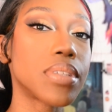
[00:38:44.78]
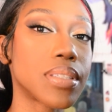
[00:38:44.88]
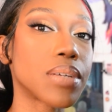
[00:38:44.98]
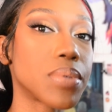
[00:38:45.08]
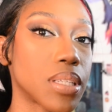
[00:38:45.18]

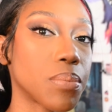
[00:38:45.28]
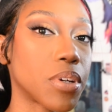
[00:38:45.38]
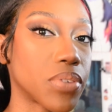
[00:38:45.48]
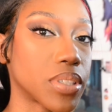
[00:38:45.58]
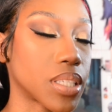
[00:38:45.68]
this I would set
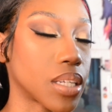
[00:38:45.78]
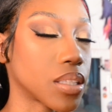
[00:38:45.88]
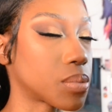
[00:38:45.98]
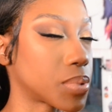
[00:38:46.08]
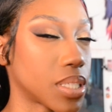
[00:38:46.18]
my face again.
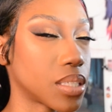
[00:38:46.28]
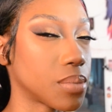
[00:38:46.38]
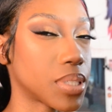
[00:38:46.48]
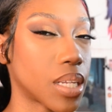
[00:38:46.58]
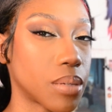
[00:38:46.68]
Let's pretend
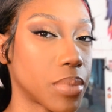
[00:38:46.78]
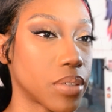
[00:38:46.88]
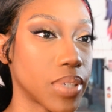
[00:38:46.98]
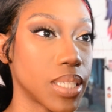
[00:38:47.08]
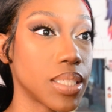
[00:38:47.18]
I'm setting
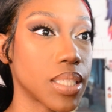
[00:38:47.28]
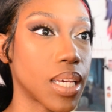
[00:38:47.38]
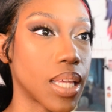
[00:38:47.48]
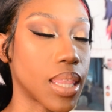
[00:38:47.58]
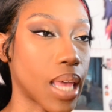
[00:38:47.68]
my face,
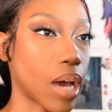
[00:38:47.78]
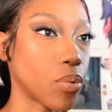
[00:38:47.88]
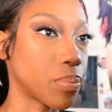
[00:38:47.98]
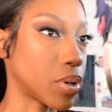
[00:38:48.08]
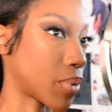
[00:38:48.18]
and that
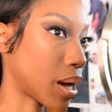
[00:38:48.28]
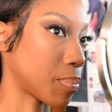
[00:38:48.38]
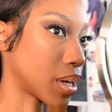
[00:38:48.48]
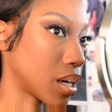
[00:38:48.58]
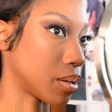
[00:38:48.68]
will be
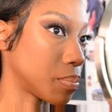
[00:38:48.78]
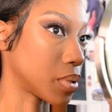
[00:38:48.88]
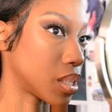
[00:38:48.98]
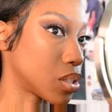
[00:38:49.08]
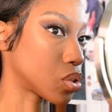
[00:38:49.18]
wrapping up
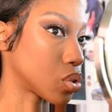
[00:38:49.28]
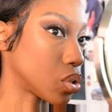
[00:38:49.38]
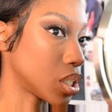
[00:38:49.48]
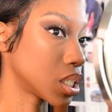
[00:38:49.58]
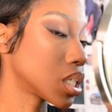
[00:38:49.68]
this
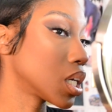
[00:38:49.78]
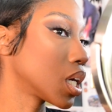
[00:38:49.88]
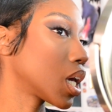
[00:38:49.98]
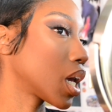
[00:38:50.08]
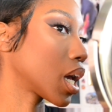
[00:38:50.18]
look,
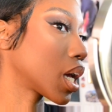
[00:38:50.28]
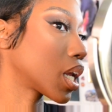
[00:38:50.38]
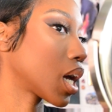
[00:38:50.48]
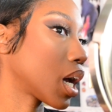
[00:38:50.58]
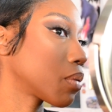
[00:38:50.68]

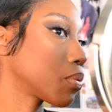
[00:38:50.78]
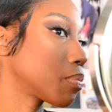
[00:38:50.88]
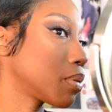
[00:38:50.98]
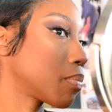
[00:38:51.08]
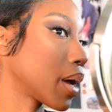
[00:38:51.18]
and I will
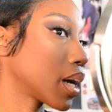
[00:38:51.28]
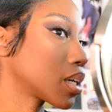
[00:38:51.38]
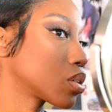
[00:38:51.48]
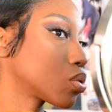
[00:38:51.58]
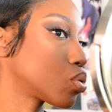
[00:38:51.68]
be back